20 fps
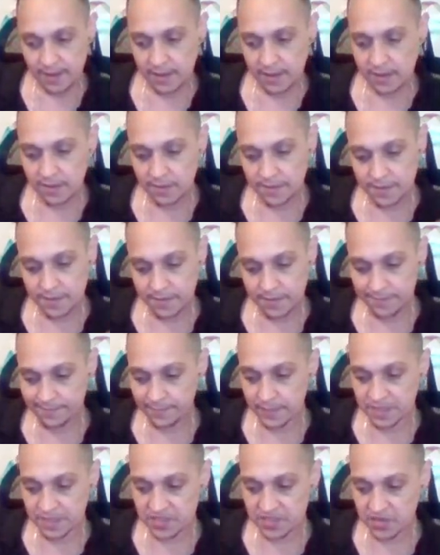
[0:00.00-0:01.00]
you know, the
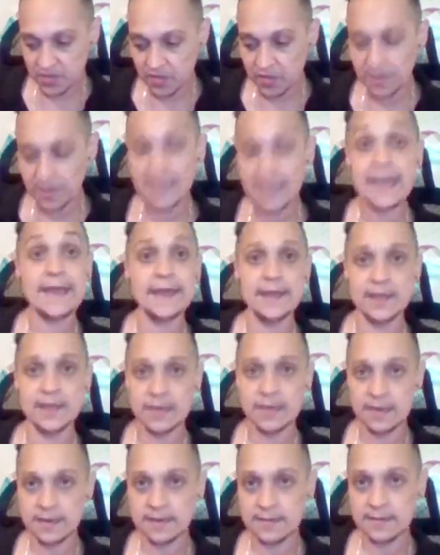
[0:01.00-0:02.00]
maternal
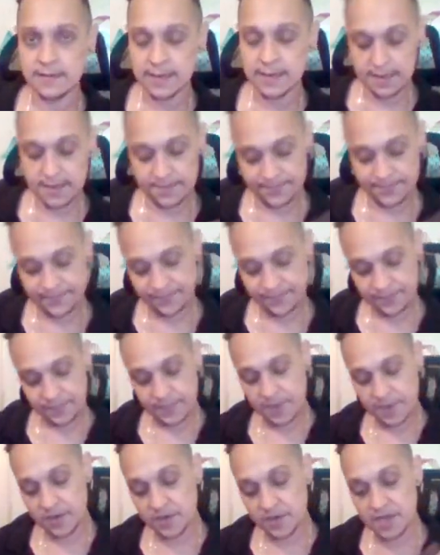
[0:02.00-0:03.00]
hand that
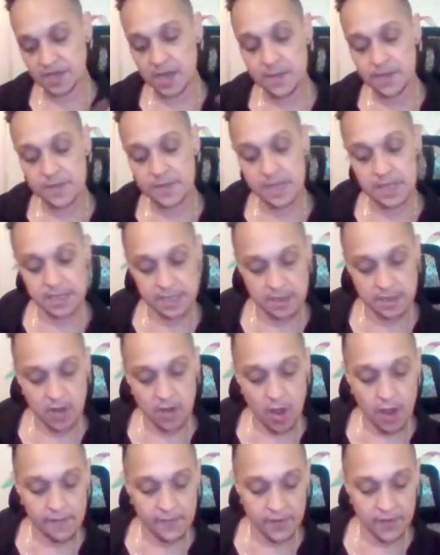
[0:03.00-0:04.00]
could come in and
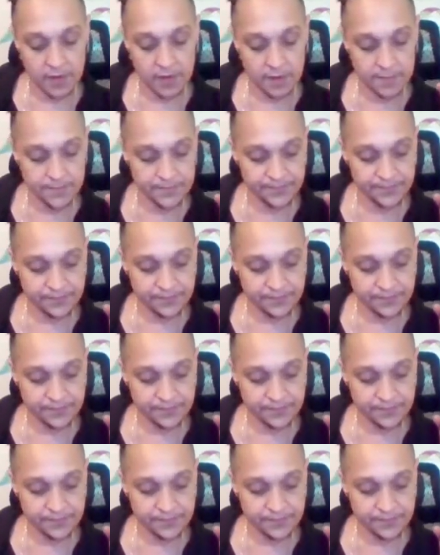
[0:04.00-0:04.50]
offer